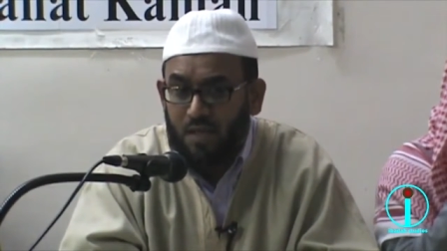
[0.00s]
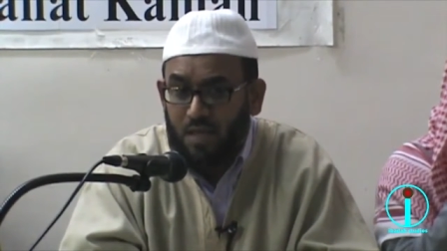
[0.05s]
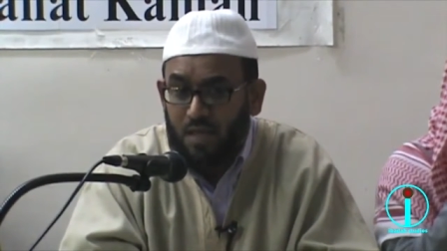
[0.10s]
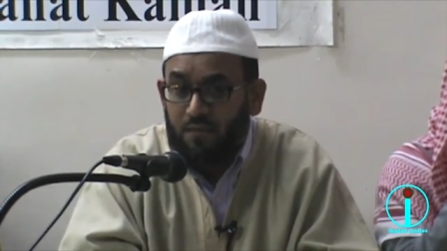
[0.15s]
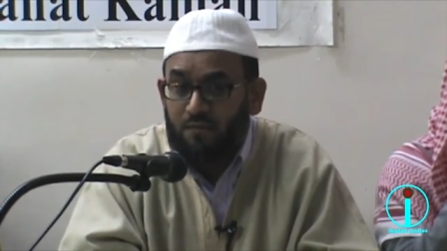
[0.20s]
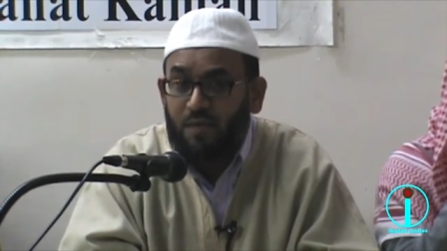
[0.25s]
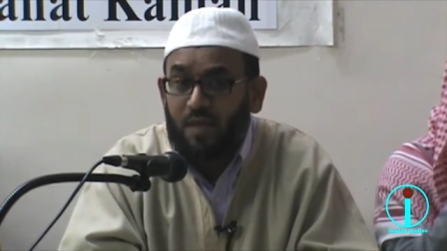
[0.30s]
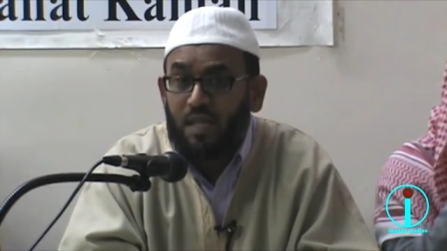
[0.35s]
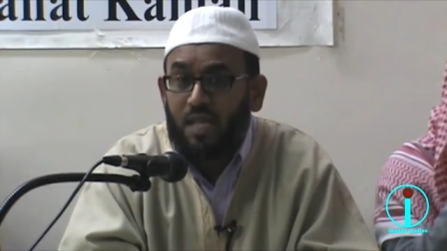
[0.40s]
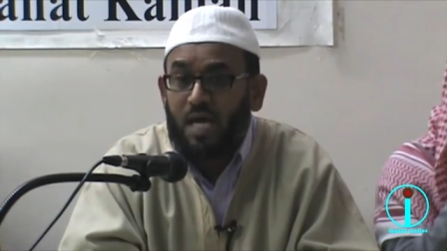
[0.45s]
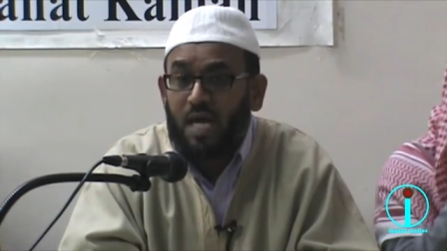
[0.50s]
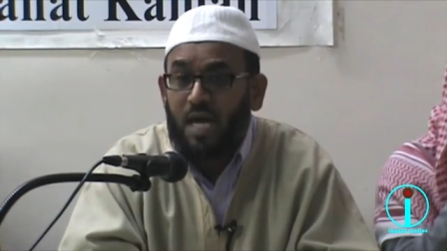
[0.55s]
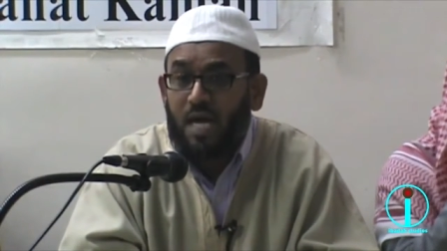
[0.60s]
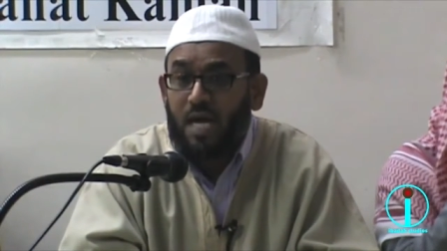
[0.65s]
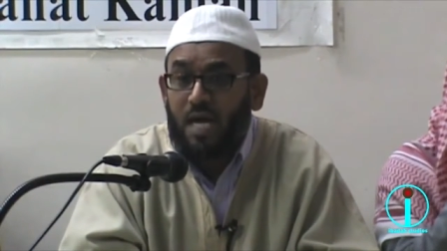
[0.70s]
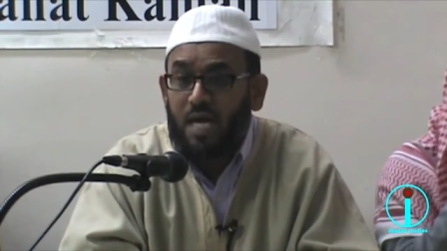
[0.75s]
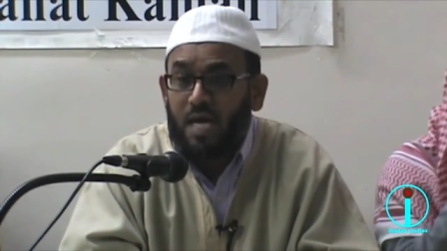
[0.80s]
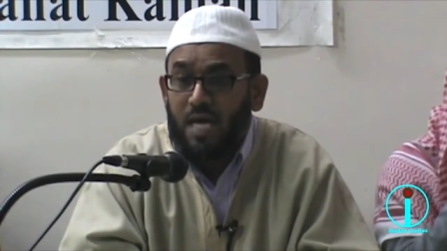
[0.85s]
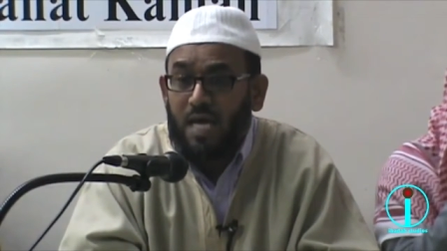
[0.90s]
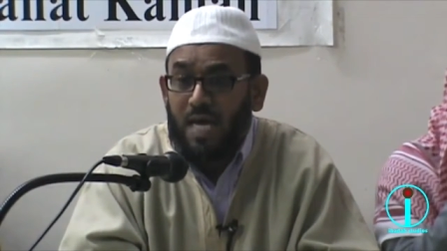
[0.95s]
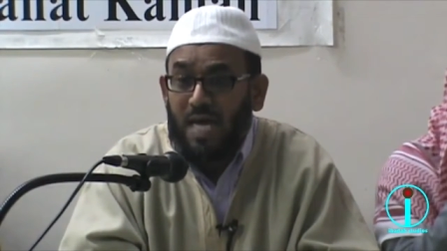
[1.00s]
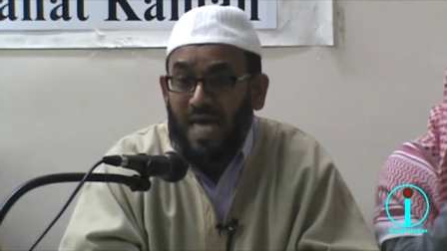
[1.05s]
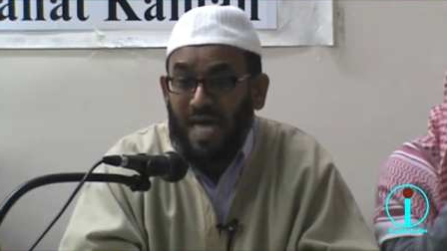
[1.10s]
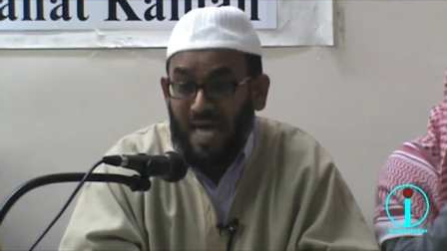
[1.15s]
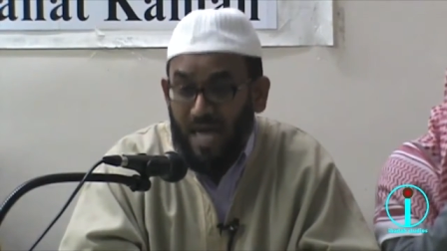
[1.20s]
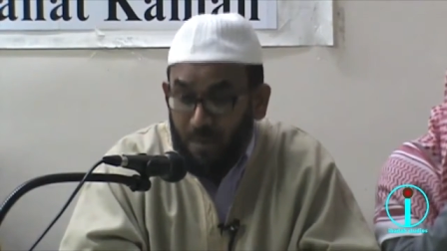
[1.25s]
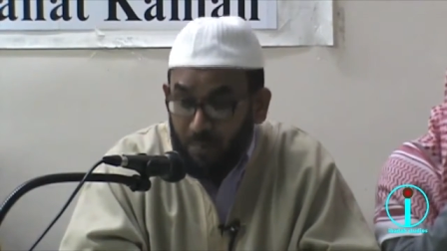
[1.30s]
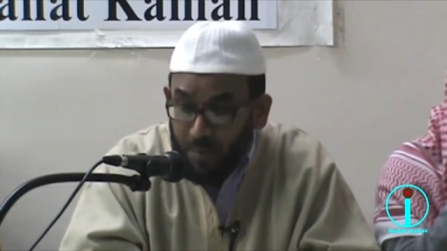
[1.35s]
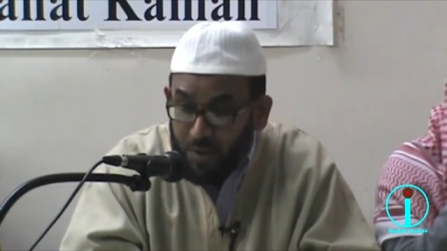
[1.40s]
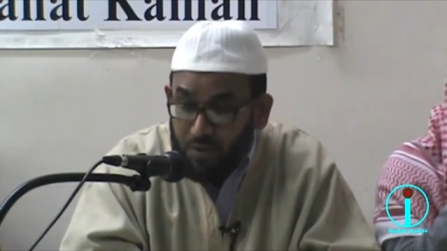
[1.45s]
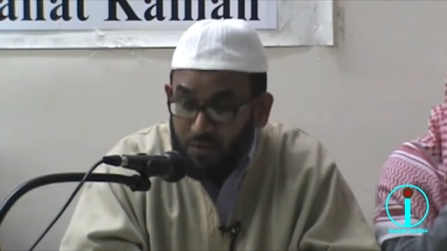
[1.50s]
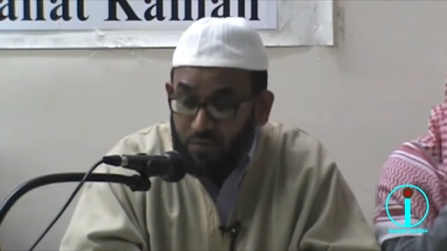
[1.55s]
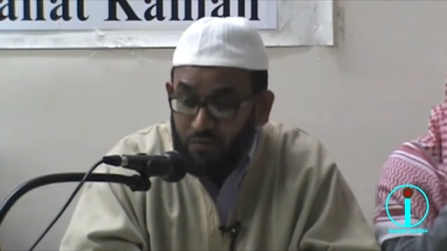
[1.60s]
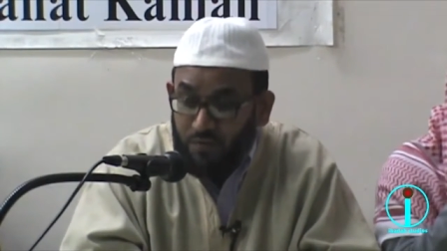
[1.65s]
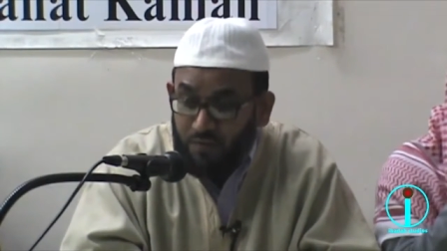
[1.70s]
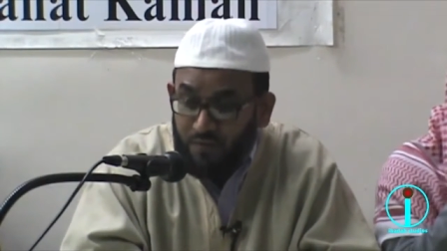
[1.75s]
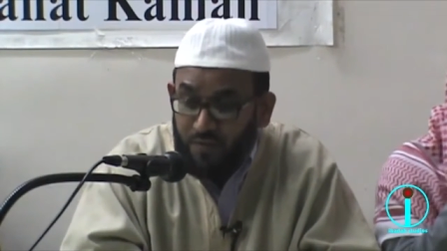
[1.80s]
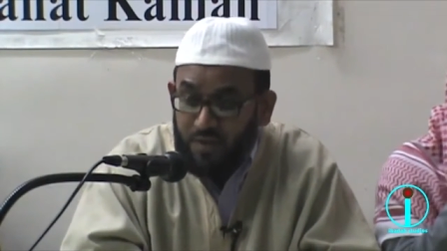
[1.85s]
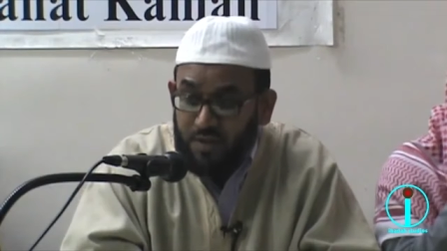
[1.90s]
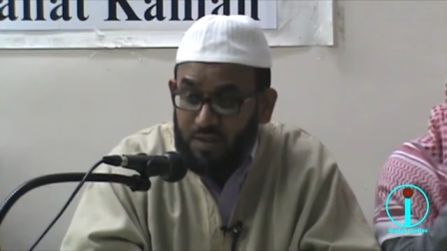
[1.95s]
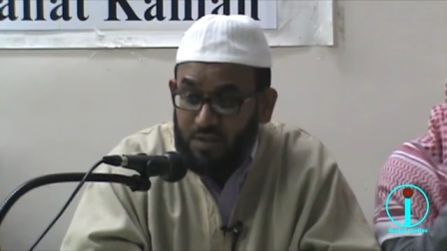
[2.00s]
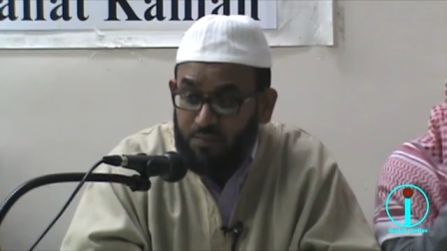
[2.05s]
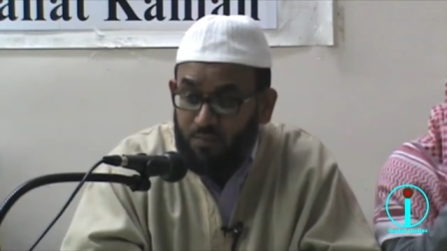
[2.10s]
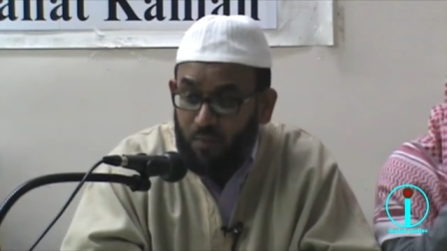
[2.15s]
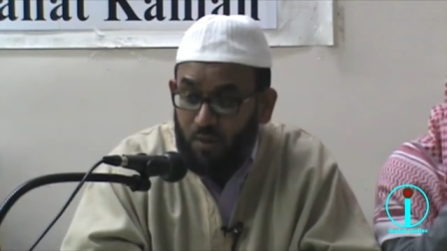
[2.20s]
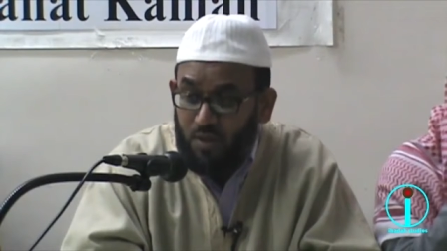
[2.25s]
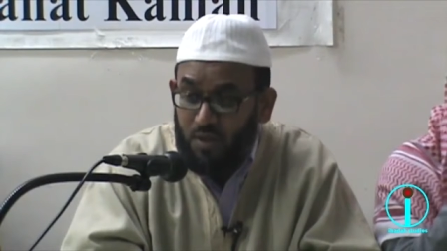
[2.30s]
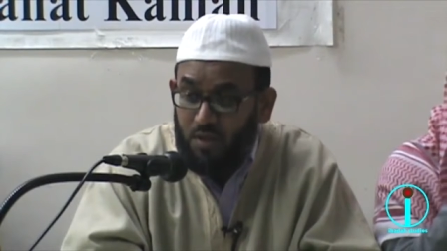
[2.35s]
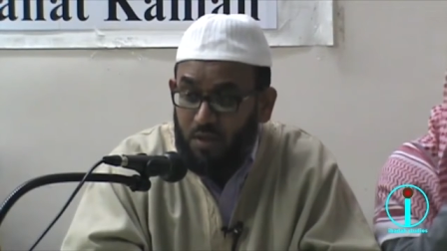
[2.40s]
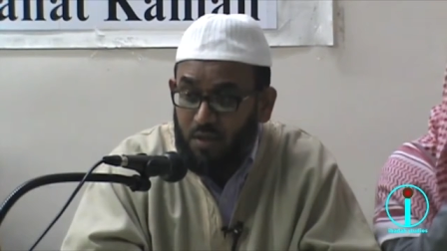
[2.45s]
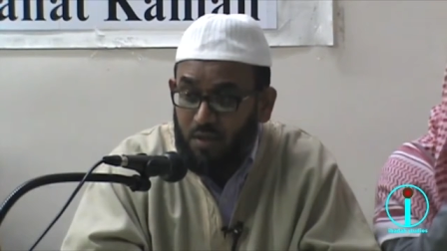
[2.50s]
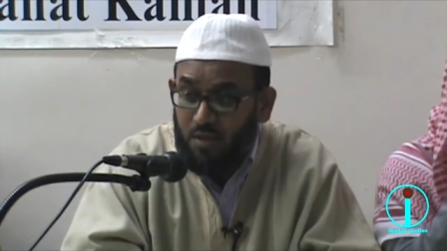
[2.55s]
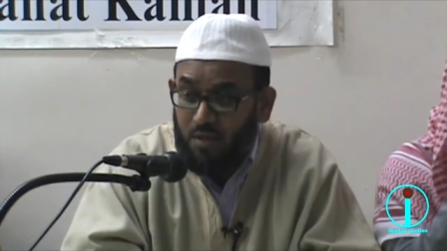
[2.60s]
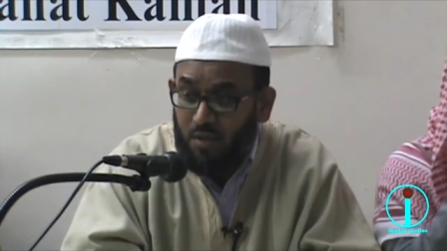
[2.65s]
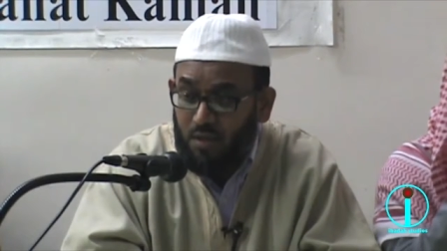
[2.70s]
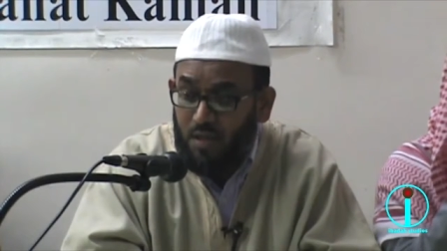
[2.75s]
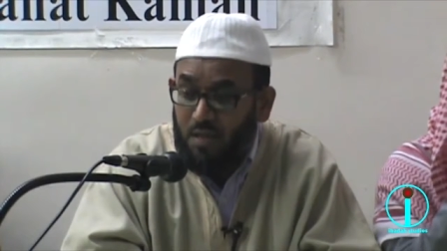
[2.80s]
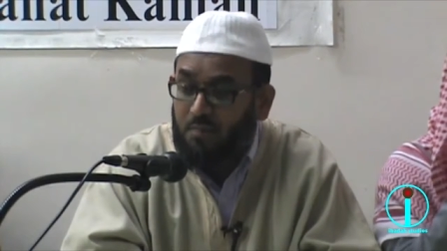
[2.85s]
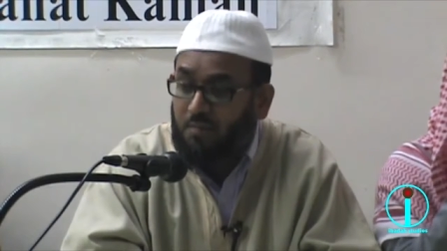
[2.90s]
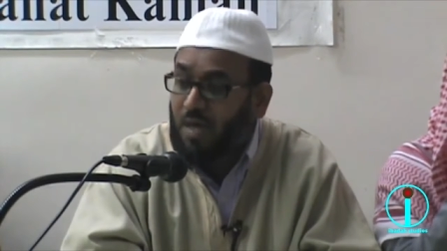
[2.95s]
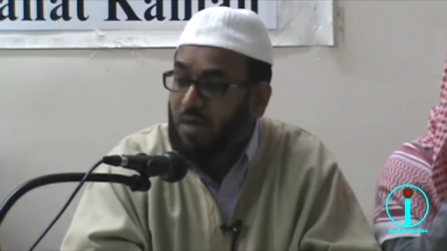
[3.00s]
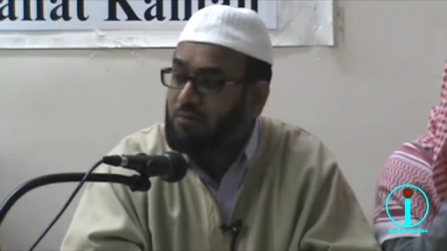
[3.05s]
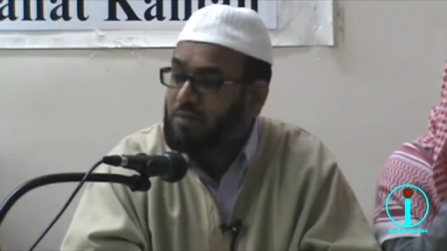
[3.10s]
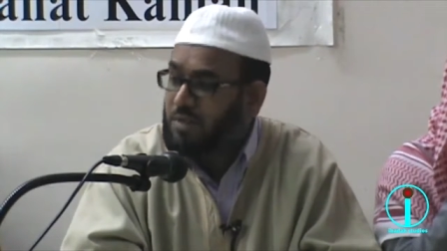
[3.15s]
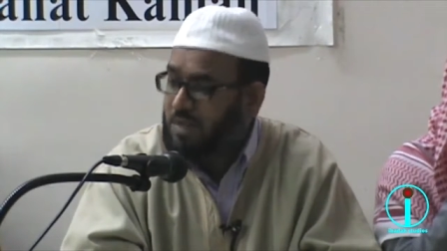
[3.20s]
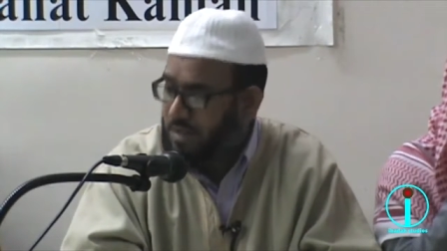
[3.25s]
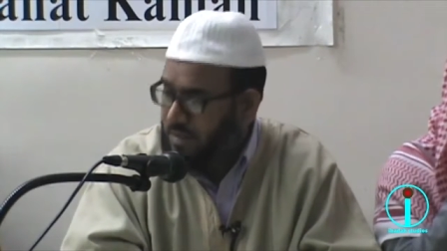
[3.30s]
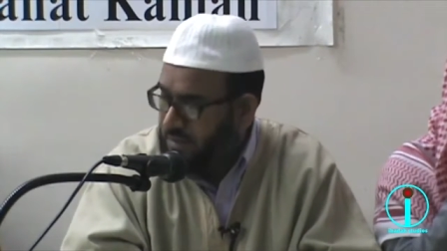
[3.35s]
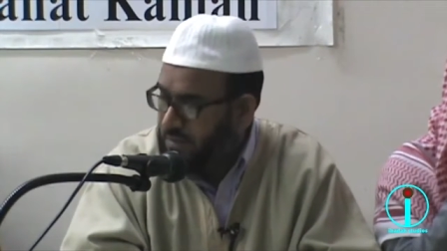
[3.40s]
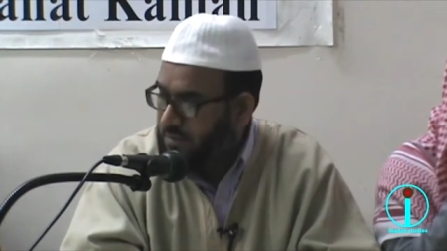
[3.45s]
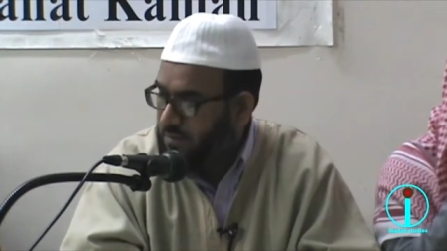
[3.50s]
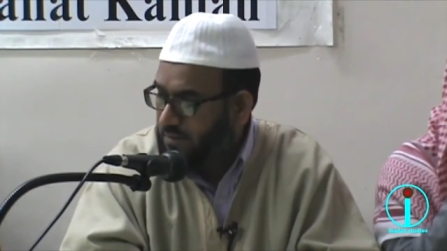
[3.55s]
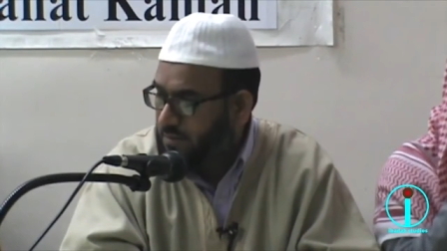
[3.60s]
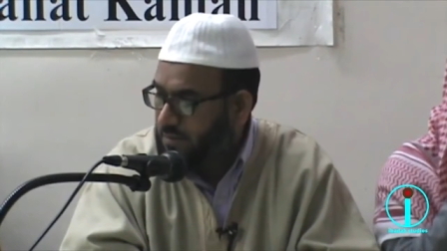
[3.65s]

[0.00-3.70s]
If Allah happened to reveal this book on a mountain,